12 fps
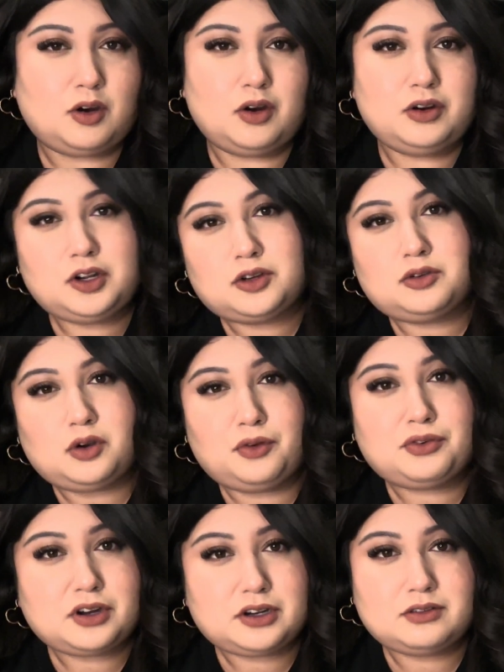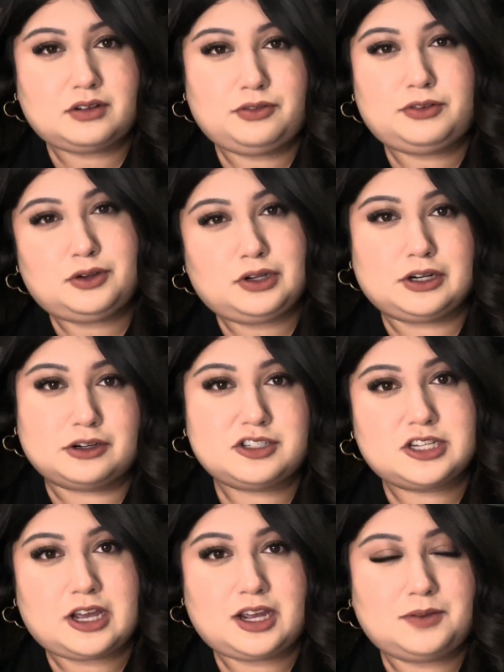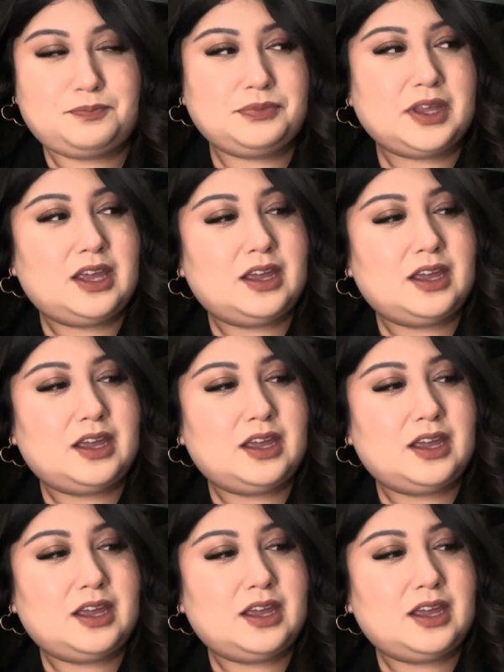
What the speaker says: you know, over a few years time.